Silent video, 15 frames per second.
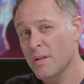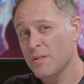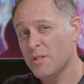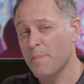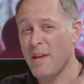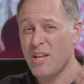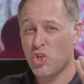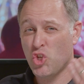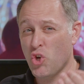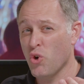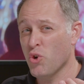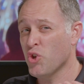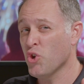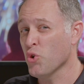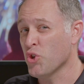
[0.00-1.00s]
to make
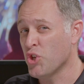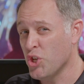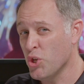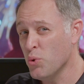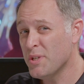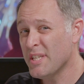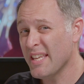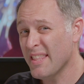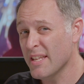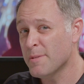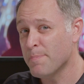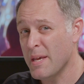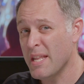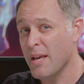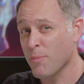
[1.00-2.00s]
sure you're using this
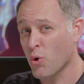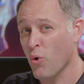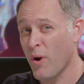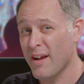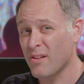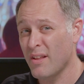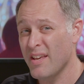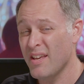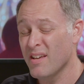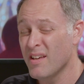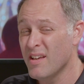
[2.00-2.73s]
medium correctly.